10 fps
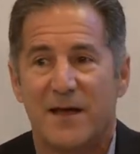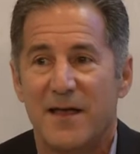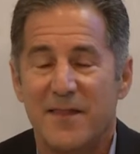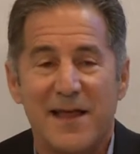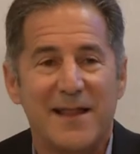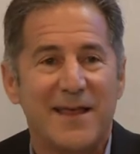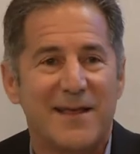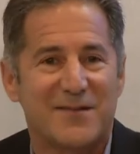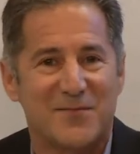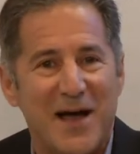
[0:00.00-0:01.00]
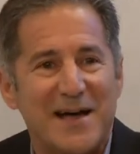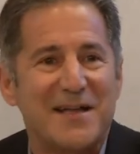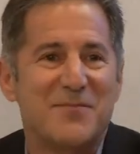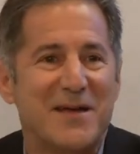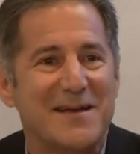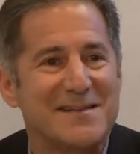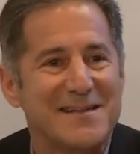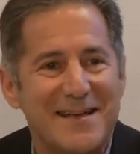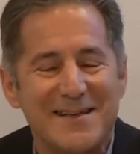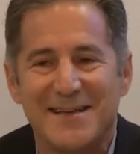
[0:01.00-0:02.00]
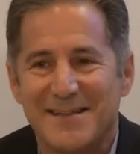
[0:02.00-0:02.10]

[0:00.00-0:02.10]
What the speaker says: And they smiled at me and said,